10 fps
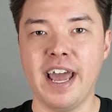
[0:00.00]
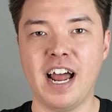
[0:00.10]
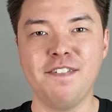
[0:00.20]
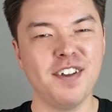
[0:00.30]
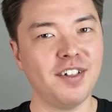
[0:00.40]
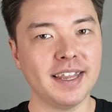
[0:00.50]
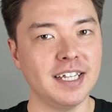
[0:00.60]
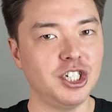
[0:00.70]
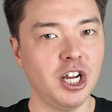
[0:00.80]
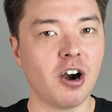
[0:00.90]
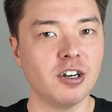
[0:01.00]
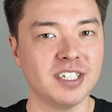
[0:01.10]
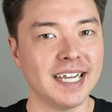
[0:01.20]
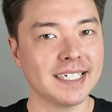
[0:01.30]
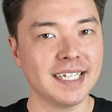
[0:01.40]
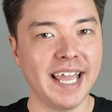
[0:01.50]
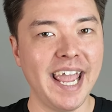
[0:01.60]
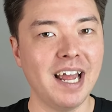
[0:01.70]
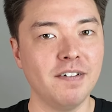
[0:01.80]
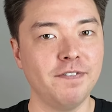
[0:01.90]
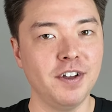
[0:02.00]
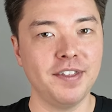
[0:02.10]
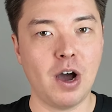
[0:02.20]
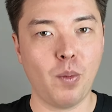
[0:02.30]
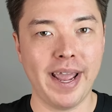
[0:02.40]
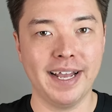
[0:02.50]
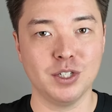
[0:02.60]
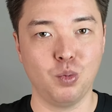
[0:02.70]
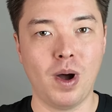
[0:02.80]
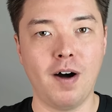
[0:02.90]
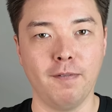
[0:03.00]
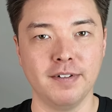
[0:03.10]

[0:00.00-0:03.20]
And I feel like the GR6 can feel that way as well,